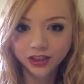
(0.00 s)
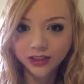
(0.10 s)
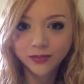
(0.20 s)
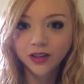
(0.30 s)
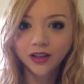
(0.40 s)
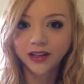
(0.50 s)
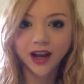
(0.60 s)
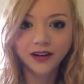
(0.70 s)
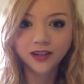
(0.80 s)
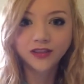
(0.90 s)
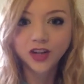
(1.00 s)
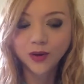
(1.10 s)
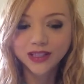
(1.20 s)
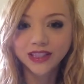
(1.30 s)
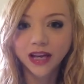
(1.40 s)
Just malarkey. I don't even know
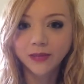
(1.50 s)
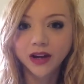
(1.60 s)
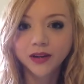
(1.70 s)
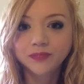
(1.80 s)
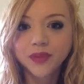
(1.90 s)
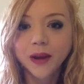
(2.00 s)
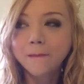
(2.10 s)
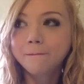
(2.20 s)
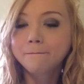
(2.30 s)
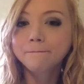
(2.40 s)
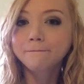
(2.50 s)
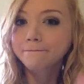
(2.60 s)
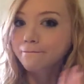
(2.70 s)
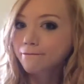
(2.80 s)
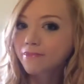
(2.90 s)
what to say about it.
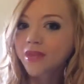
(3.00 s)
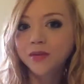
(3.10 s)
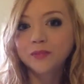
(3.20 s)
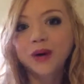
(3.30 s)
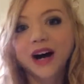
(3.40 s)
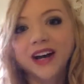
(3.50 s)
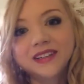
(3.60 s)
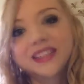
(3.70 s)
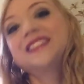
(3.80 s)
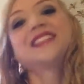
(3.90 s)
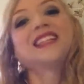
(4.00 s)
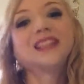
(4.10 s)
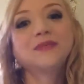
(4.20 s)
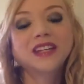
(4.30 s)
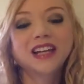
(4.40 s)
But it says
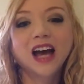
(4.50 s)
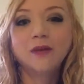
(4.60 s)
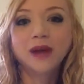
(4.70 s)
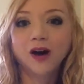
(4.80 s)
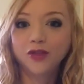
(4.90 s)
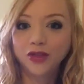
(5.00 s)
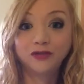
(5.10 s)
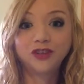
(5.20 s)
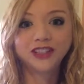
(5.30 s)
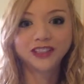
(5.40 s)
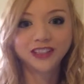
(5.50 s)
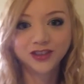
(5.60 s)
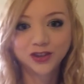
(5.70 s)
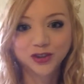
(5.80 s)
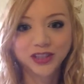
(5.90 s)
something about the fitness
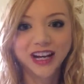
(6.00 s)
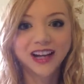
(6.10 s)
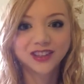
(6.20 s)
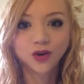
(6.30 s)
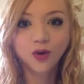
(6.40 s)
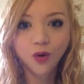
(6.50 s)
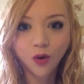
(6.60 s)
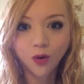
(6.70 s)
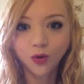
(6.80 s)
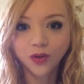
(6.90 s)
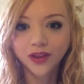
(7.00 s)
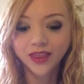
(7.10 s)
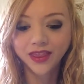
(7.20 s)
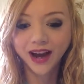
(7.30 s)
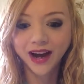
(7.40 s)
industry as a whole,
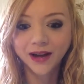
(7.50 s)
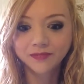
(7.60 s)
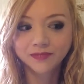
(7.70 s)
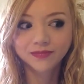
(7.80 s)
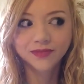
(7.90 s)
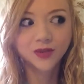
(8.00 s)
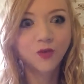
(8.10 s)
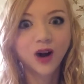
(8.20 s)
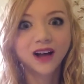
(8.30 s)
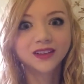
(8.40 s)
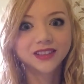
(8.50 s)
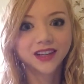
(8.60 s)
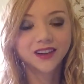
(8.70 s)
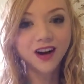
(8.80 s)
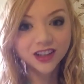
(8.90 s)
that while
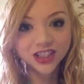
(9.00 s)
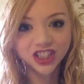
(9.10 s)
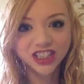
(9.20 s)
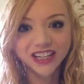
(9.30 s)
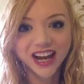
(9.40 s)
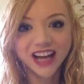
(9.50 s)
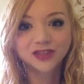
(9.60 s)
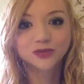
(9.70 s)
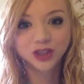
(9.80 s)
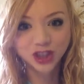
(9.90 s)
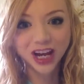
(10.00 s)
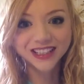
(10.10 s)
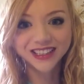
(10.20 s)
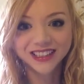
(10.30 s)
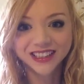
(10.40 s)
psychology has
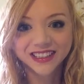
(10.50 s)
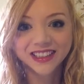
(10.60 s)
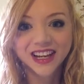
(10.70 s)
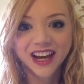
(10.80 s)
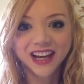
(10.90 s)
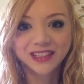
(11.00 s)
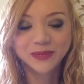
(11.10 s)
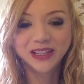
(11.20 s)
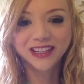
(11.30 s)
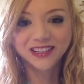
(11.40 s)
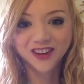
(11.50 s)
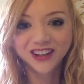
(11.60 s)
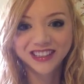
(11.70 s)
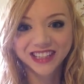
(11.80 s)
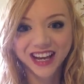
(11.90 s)
rejected this as being
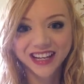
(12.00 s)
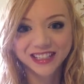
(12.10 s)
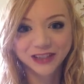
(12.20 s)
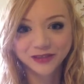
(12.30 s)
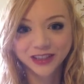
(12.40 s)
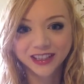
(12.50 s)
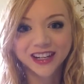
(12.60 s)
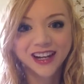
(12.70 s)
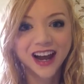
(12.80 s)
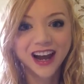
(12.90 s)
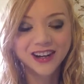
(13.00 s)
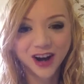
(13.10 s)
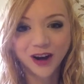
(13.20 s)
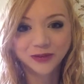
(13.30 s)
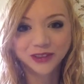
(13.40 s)
non-scientific and
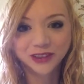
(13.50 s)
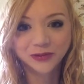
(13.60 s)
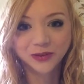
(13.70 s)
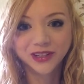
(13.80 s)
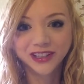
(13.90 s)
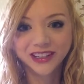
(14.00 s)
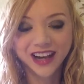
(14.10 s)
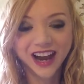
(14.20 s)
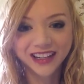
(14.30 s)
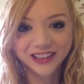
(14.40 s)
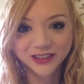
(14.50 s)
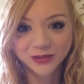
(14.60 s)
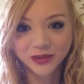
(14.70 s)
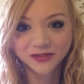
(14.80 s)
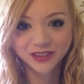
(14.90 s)
not really rooted in any
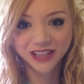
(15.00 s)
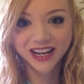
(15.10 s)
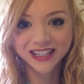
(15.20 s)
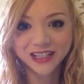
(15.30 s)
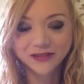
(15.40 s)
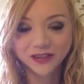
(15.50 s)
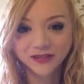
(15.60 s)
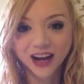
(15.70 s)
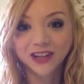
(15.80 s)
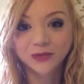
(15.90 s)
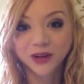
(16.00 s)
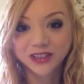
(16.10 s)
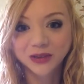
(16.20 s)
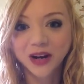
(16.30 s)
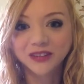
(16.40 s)
sort of scientific fact
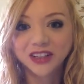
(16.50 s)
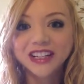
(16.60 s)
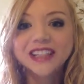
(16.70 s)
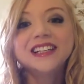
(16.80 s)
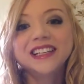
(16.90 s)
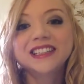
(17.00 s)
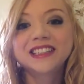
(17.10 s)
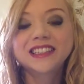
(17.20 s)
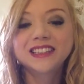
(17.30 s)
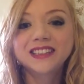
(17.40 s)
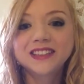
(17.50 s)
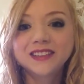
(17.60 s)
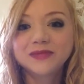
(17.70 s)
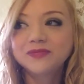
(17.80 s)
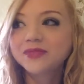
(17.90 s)
whatsoever, it's
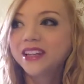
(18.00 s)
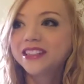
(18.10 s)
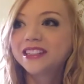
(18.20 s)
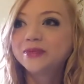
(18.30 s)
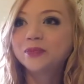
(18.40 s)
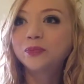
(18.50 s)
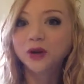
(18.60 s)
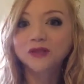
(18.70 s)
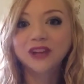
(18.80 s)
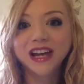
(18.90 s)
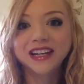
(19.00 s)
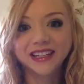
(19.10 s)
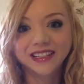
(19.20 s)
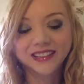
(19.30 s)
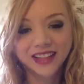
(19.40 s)

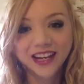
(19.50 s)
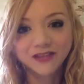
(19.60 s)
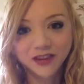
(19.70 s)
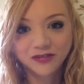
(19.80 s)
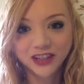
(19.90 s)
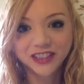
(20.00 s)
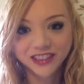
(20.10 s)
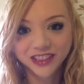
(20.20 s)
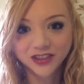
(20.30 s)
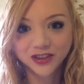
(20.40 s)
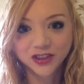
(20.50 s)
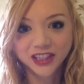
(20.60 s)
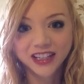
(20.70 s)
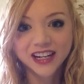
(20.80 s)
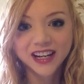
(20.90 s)
pervaded in the fitness
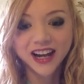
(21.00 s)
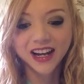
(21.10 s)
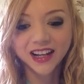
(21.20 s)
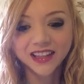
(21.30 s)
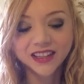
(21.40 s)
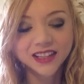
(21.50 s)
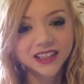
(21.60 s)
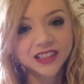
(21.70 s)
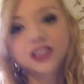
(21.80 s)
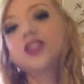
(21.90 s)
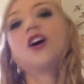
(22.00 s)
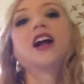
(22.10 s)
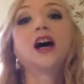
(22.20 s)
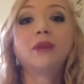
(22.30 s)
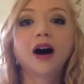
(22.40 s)
industry. And I think that says a lot
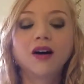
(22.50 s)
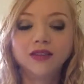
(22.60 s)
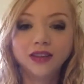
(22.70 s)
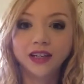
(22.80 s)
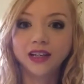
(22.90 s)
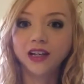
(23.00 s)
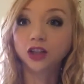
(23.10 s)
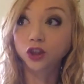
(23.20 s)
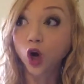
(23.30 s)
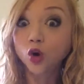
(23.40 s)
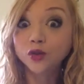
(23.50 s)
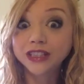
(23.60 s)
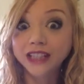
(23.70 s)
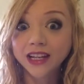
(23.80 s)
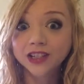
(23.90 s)
about the low
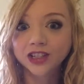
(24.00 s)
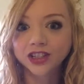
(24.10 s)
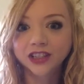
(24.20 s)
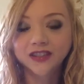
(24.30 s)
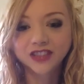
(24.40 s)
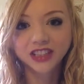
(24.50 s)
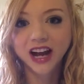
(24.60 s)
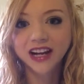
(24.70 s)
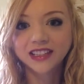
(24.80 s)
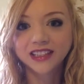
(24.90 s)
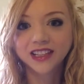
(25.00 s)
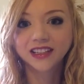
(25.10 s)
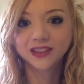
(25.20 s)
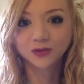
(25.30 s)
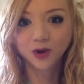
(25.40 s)
standard of science that
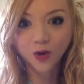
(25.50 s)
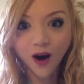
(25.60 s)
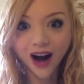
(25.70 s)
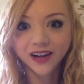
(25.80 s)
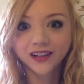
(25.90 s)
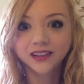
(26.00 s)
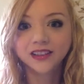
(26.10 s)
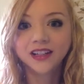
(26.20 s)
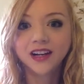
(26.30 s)
is required